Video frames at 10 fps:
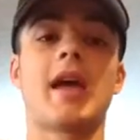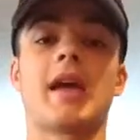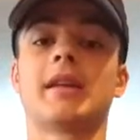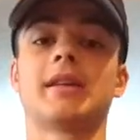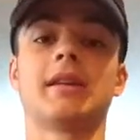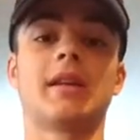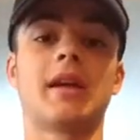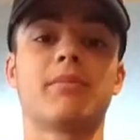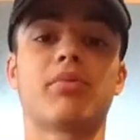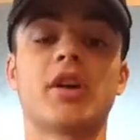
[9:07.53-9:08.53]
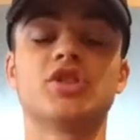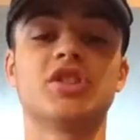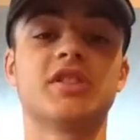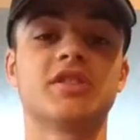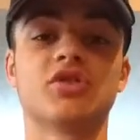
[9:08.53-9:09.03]
and
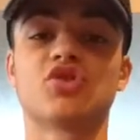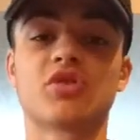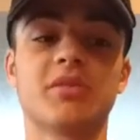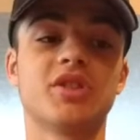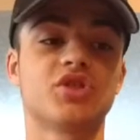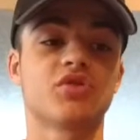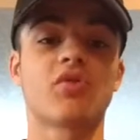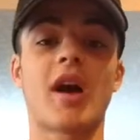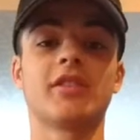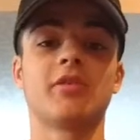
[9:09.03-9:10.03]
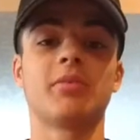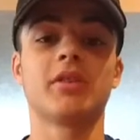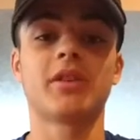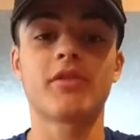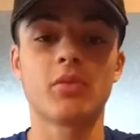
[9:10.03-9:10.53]
prejudice and discrimination to rise,
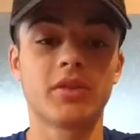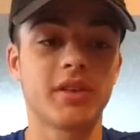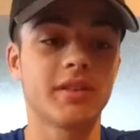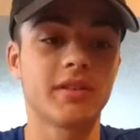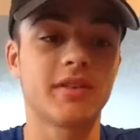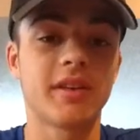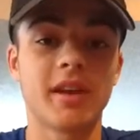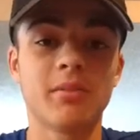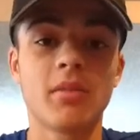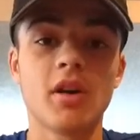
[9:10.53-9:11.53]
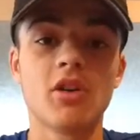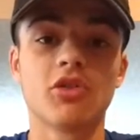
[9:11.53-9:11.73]
because everyone thinks the same.